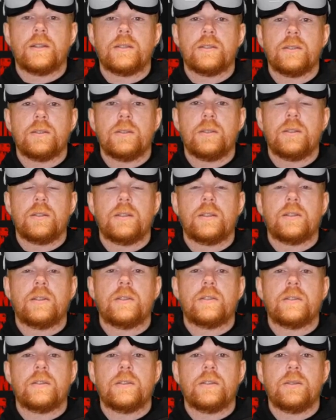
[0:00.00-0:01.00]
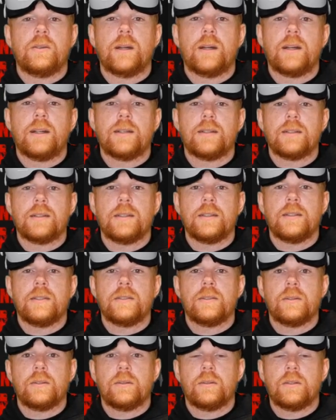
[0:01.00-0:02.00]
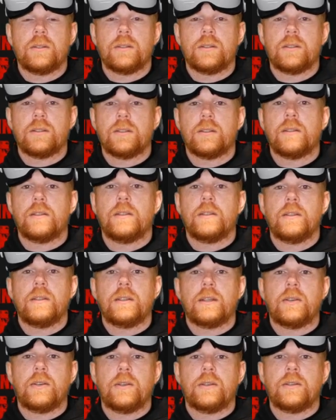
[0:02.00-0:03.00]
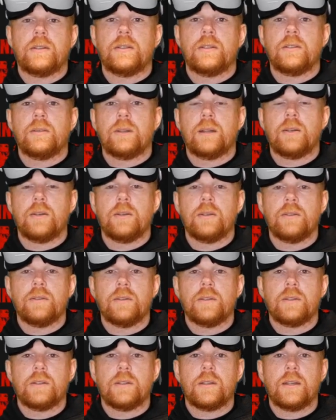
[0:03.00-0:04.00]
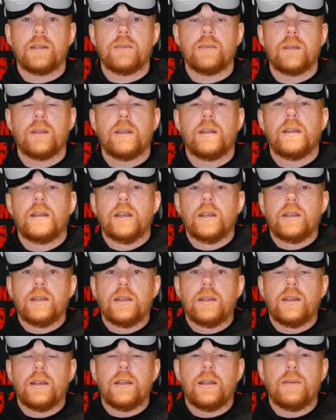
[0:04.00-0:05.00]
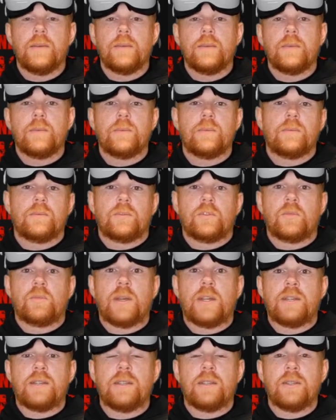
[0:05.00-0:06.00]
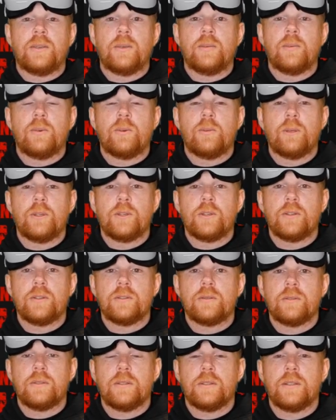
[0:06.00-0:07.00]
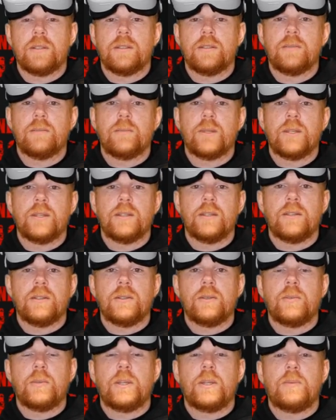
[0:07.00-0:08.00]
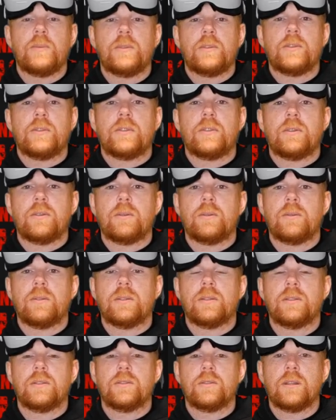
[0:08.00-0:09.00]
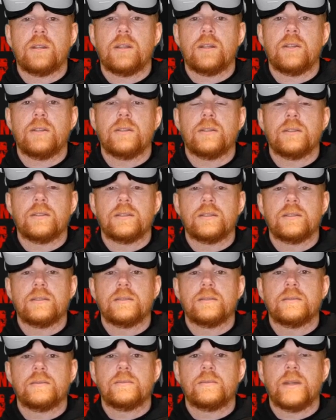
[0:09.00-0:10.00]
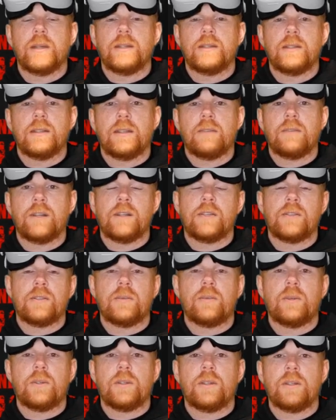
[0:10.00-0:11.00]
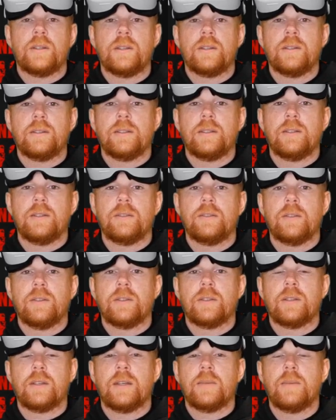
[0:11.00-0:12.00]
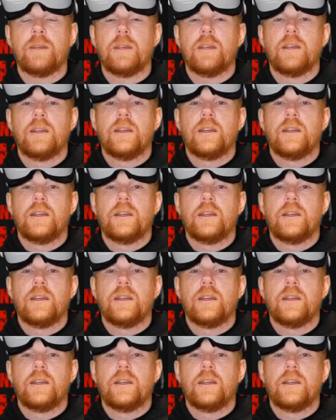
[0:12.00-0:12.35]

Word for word: Dead two, you continue as the tourist, the character that you are in the first game. Um, just basically doing more missions, really, and meeting new people as you go, trying to basically advance on what you did in the first game.